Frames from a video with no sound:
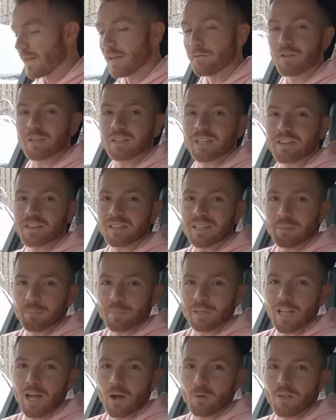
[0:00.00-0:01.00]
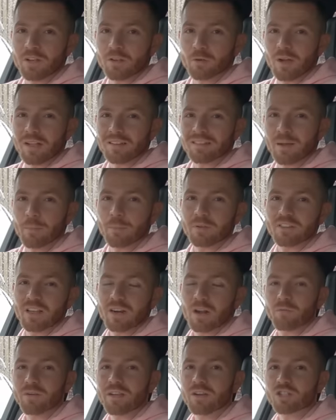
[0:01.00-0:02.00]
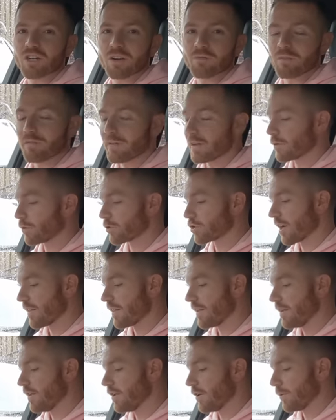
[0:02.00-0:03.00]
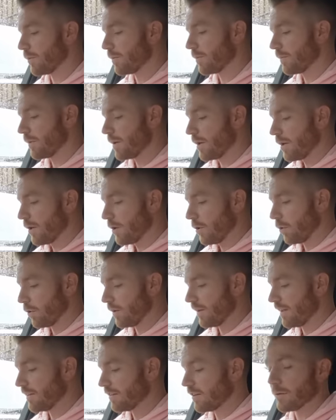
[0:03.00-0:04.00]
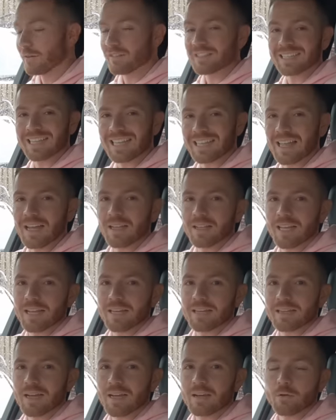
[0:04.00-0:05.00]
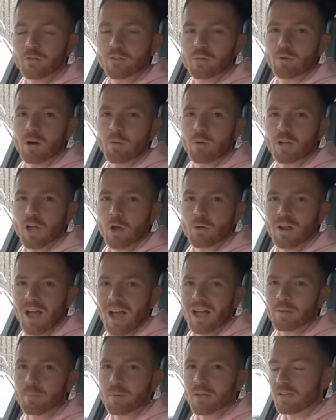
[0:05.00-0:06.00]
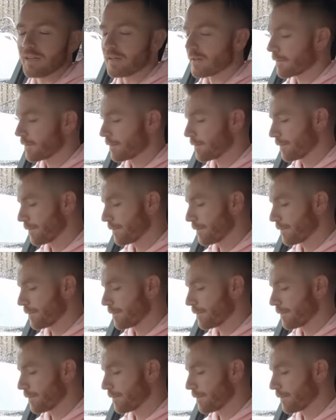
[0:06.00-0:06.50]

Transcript: If you click the link below, then you'll get 10% off each and every vehicle check that you do all you need to do is click that link and use the promo code HIGHPEAK.